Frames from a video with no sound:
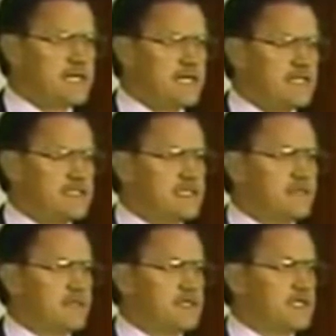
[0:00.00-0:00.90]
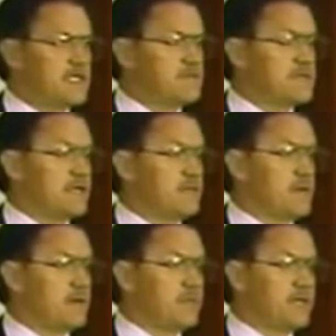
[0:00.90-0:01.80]
CIA, secret teams, and
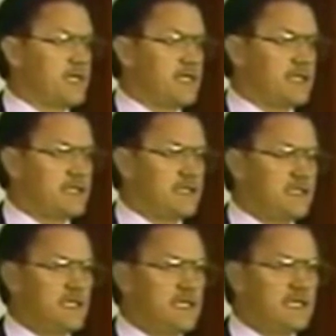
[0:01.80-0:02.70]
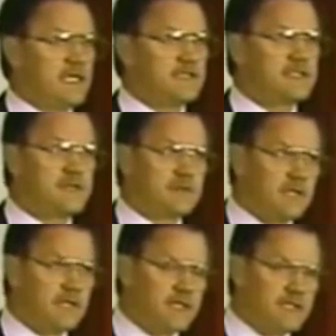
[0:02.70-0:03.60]
propaganda led us
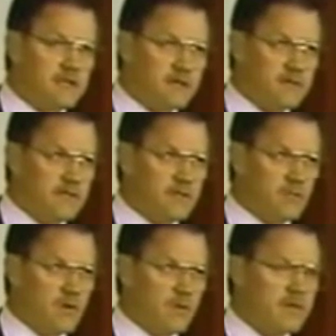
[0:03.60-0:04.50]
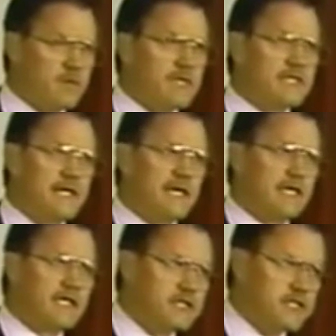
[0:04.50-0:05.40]
directly into the Korean War. We were
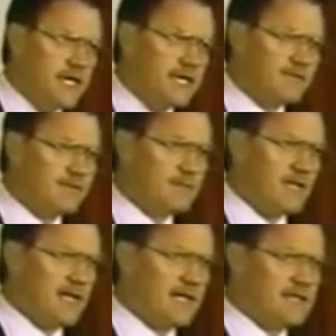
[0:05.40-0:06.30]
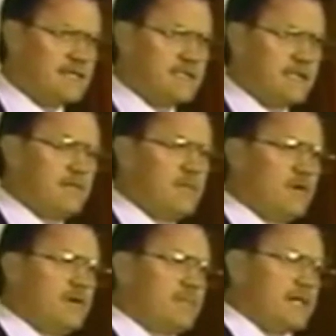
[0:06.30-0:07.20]
attacking China from the islands
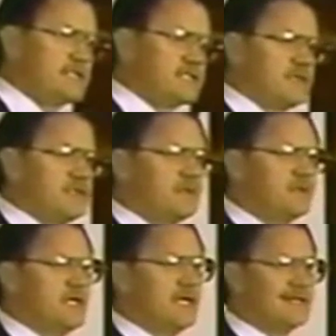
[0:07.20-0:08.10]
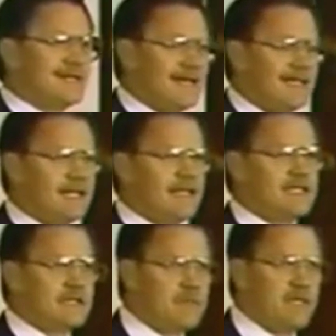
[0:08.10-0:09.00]
Quemoy, Matsu,
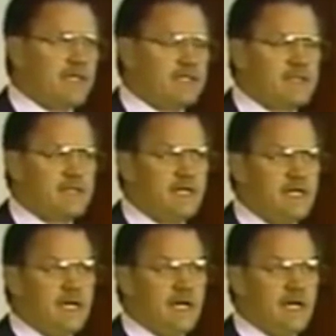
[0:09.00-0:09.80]
Thailand, Tibet.